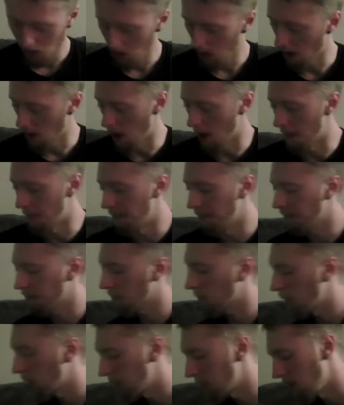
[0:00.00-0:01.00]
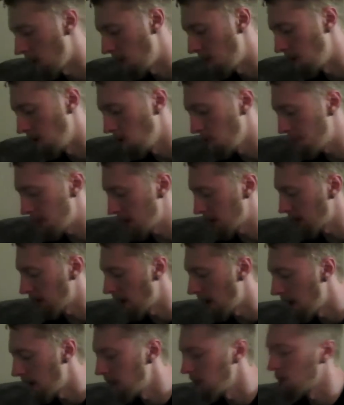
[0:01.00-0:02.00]
Um, so I'm hoping
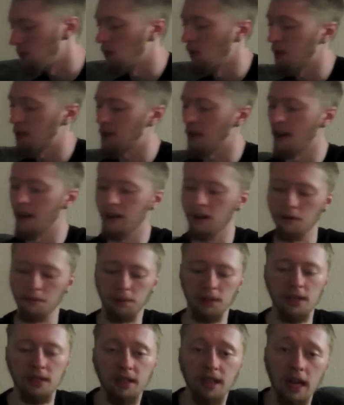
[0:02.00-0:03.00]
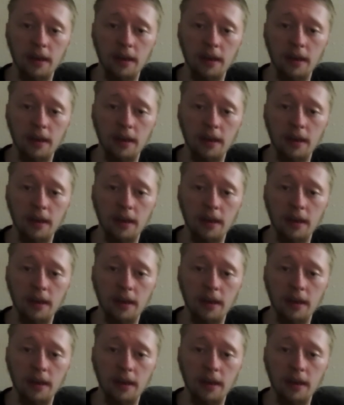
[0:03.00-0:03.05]
that once I complete the